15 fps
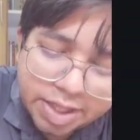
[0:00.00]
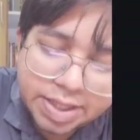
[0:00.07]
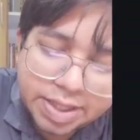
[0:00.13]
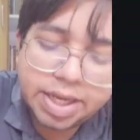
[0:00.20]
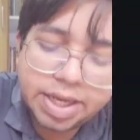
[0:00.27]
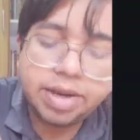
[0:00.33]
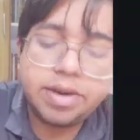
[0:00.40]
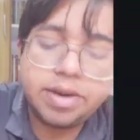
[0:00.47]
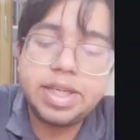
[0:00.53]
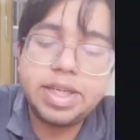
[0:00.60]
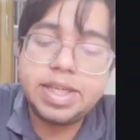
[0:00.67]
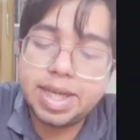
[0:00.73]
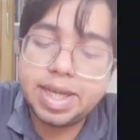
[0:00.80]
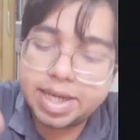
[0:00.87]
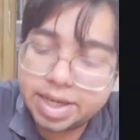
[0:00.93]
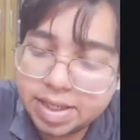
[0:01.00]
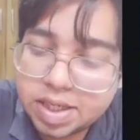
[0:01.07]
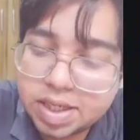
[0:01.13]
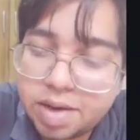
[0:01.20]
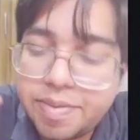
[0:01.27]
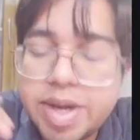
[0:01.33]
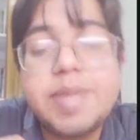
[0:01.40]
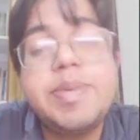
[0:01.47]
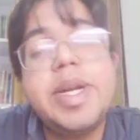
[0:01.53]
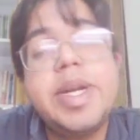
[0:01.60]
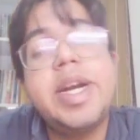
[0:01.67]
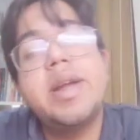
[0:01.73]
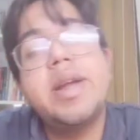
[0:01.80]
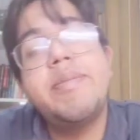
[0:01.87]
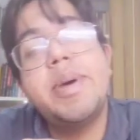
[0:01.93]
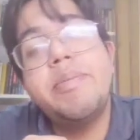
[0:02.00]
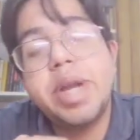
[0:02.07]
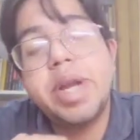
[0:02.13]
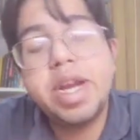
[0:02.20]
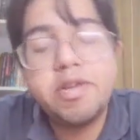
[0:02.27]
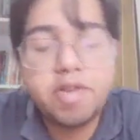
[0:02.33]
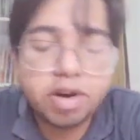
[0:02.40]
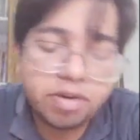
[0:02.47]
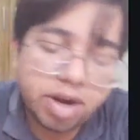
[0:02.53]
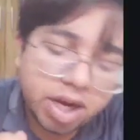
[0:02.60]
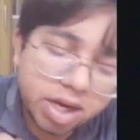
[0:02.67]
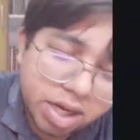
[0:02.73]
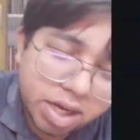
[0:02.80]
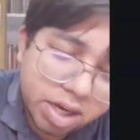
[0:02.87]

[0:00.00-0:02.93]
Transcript: increased thickness of respiratory membrane, what will occur?